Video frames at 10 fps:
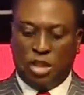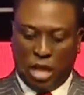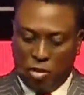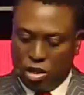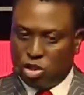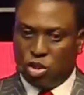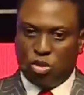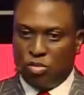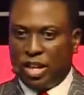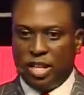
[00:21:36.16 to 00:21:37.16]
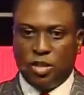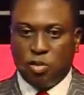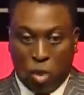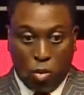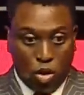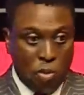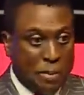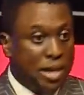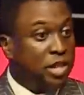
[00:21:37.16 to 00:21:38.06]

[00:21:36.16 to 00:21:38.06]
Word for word: That one is turnover. It's when will you make